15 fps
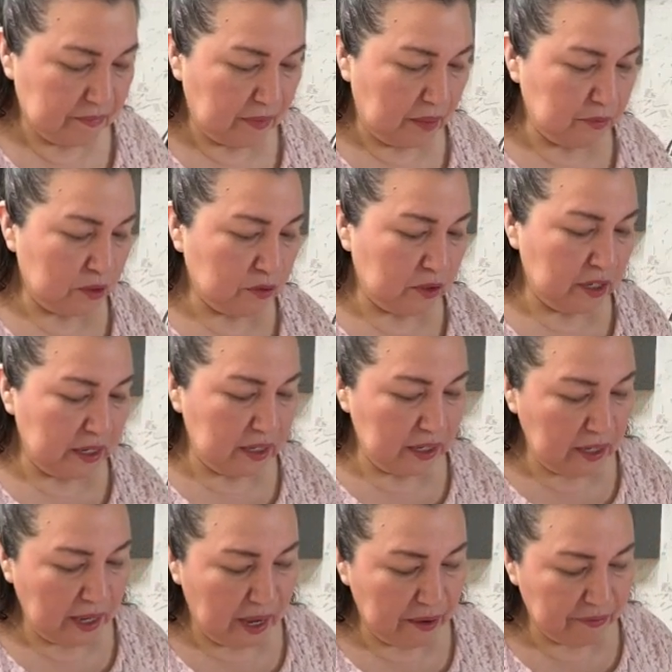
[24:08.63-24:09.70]
I'm just gonna
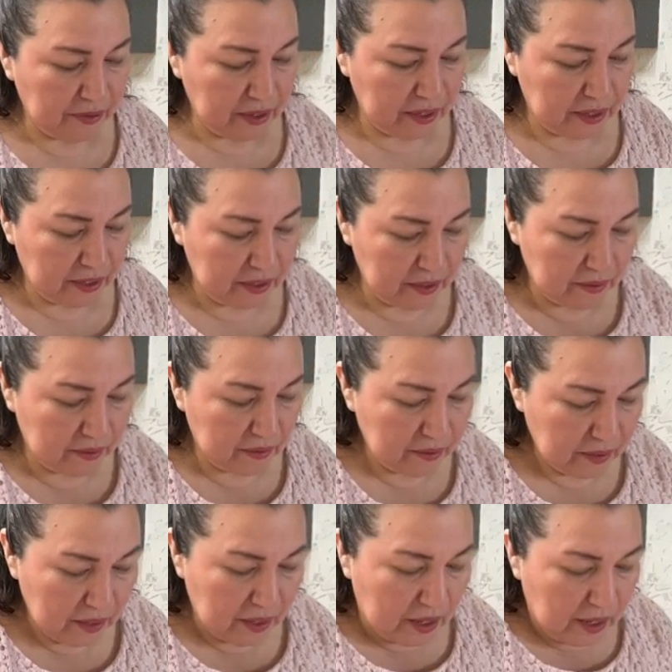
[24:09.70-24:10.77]
need half an onion.
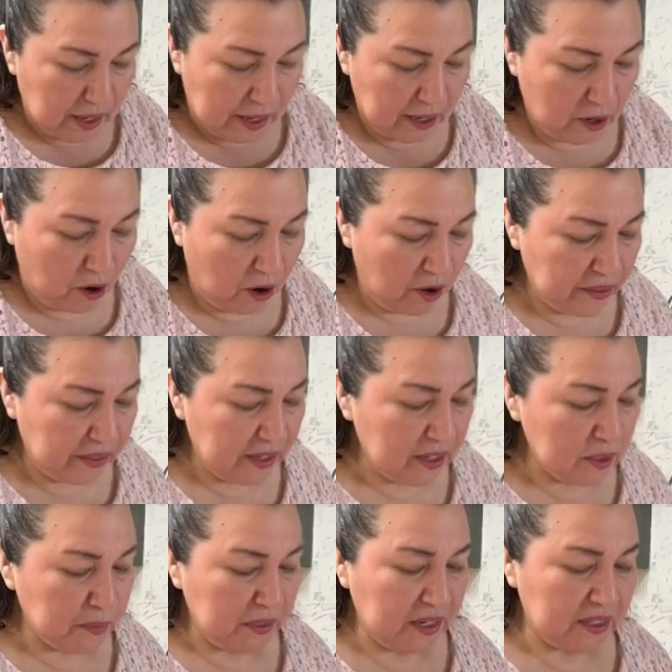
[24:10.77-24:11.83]
And all
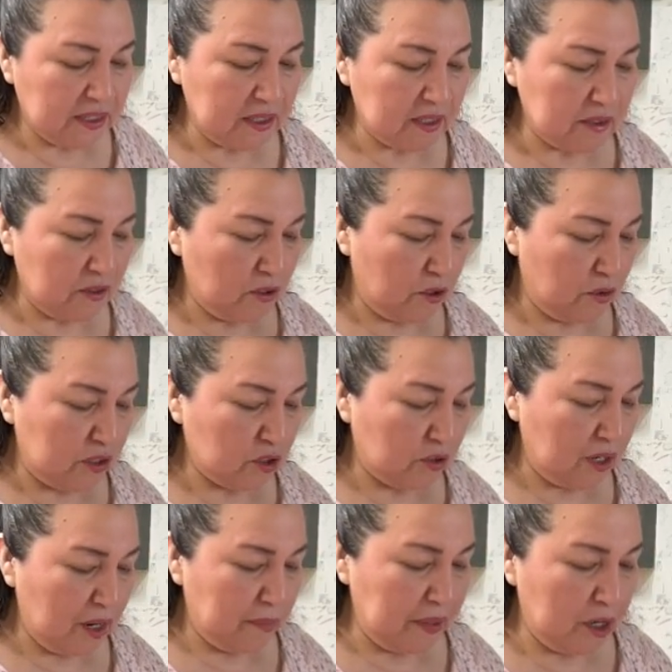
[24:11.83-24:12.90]
this, because it's, you know, it's
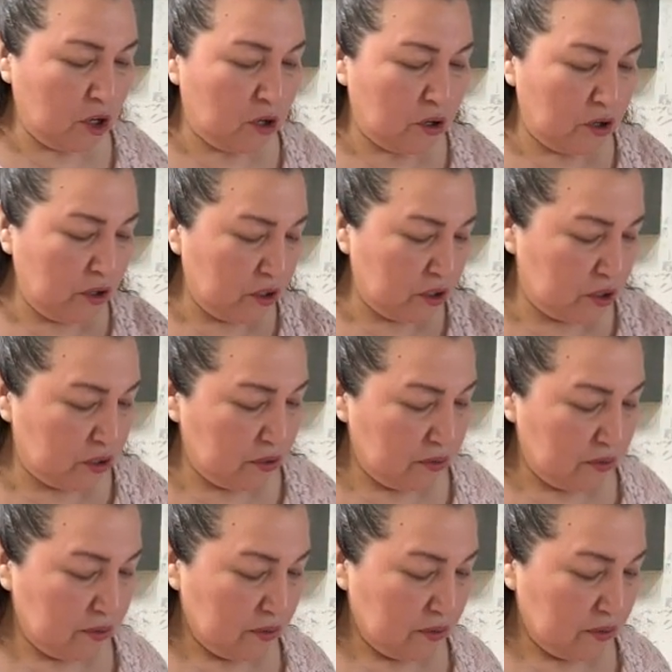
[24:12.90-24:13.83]
gonna be cooked.